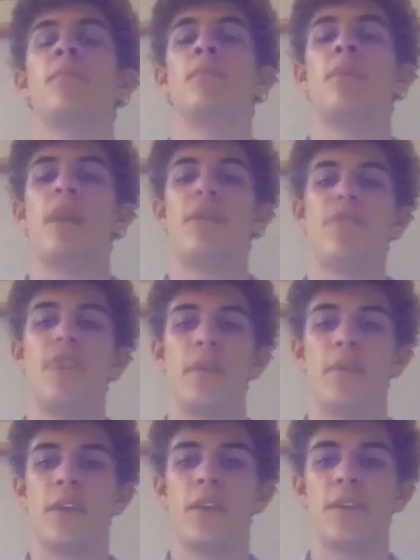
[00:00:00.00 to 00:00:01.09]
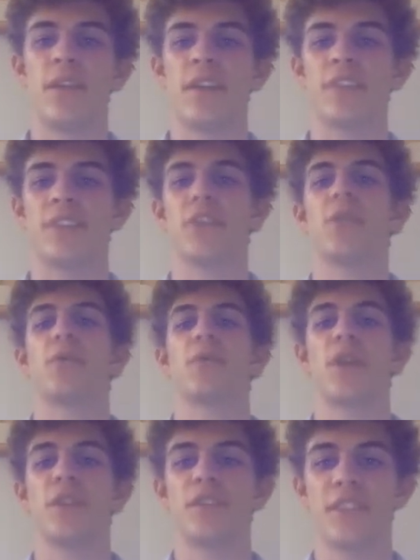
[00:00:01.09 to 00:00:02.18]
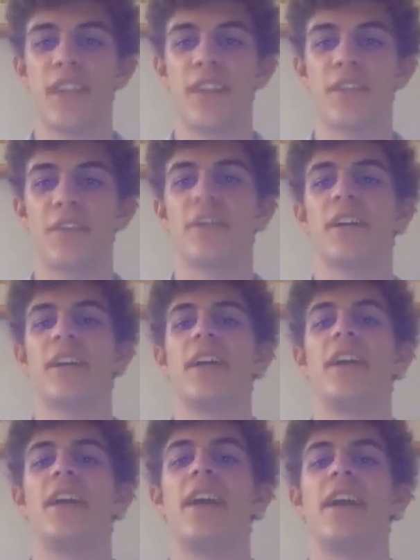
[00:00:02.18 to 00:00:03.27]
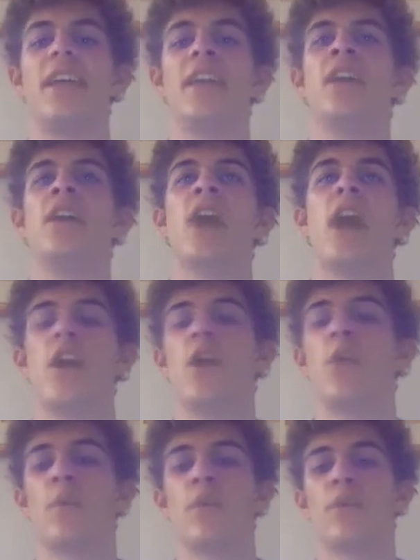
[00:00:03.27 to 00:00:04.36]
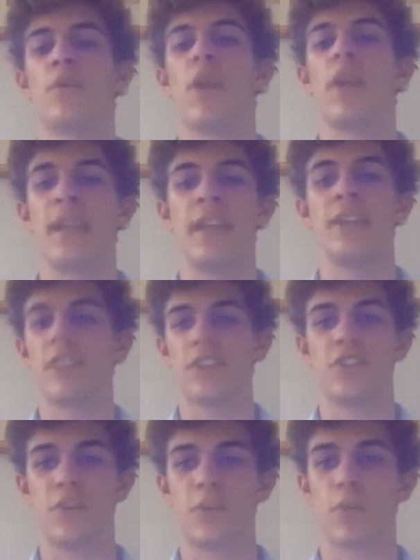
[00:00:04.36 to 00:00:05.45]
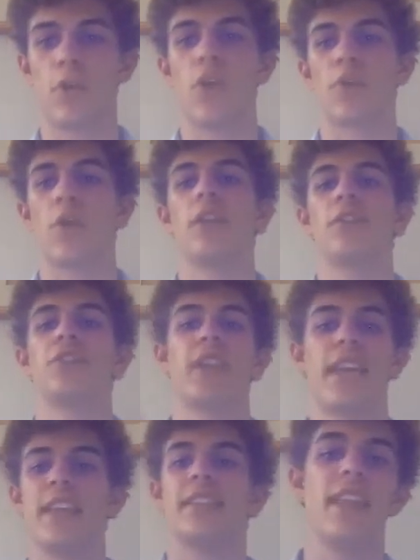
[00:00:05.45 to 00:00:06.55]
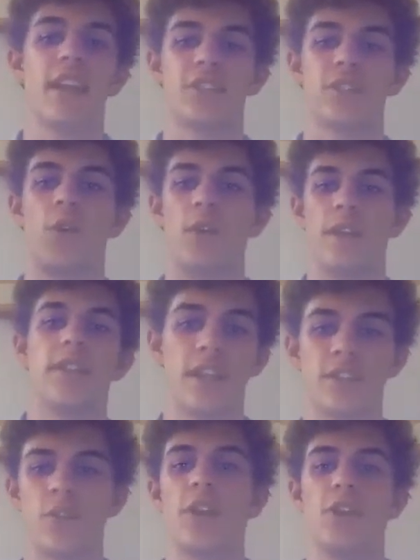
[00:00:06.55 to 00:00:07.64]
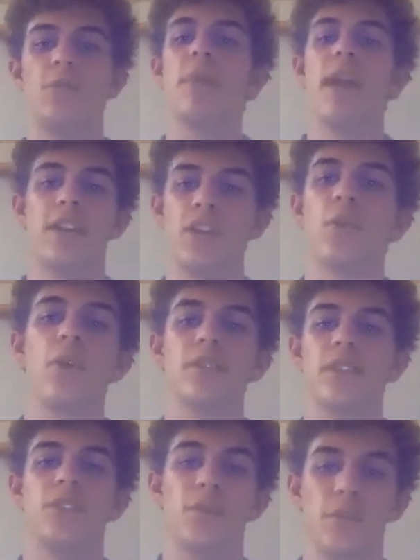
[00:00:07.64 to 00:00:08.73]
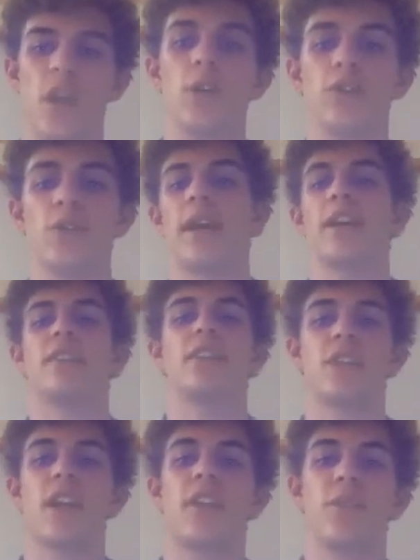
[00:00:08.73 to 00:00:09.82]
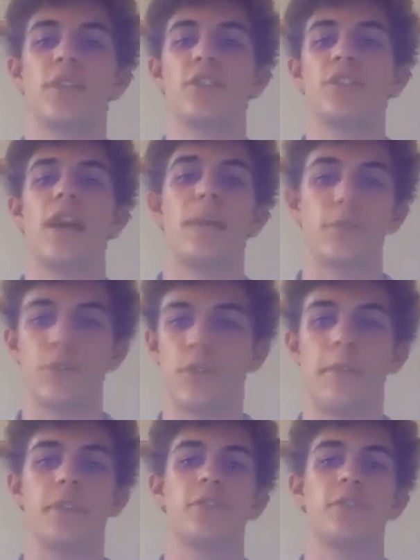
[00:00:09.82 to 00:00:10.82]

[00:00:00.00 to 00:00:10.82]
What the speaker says: my family likes to go on runs together, and I know when we're running and it's like a super long run, it's just like hit the next goal, and you make new ones as you go. So I guess that's kind of what the chapter trimming